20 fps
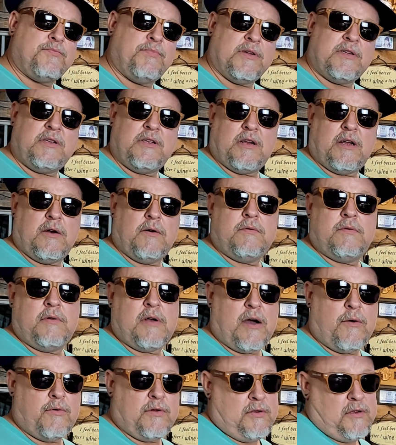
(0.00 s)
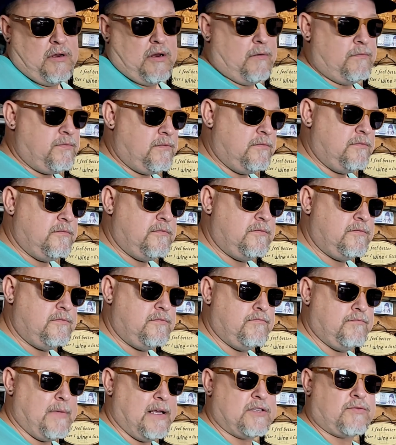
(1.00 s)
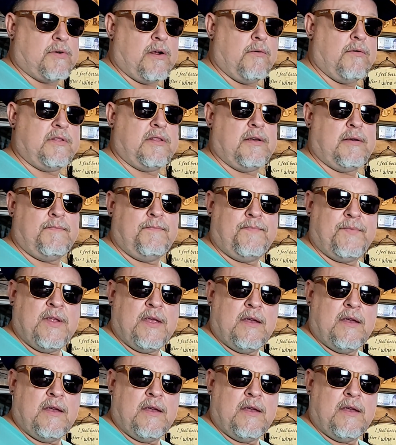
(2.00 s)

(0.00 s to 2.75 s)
but I would, mess around with the